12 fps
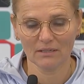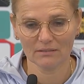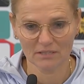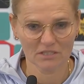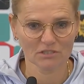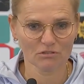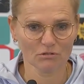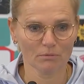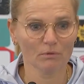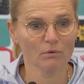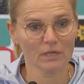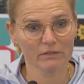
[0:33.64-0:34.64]
this
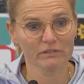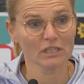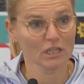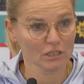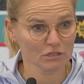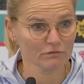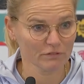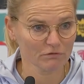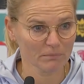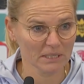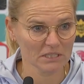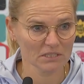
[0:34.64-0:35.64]
tournament will give us lots of
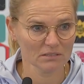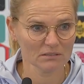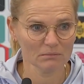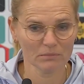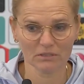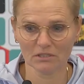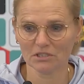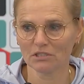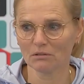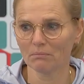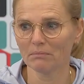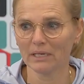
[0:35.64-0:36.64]
information, but there's
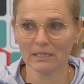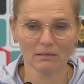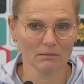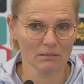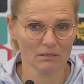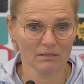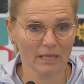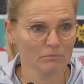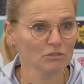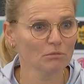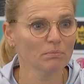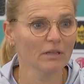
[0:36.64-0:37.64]
still many
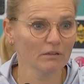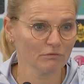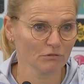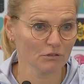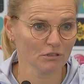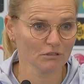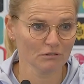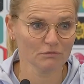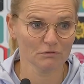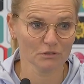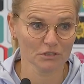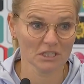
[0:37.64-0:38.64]
games to play for
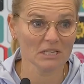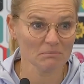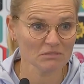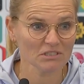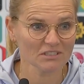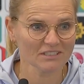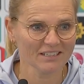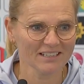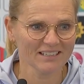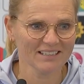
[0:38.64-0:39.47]
teams